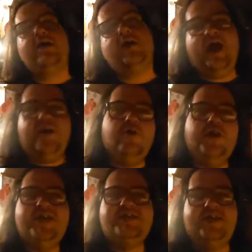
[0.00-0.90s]
Get off your
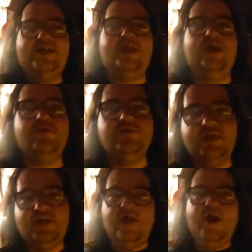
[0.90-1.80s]

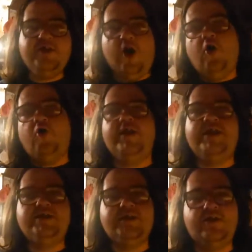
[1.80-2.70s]
Nintendos and your
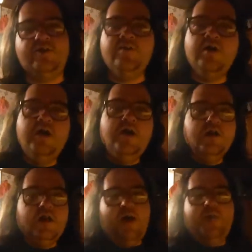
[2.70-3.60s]
Ataris and your
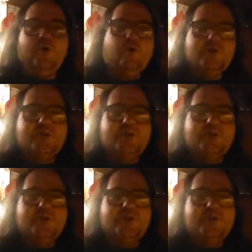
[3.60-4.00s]
Commodore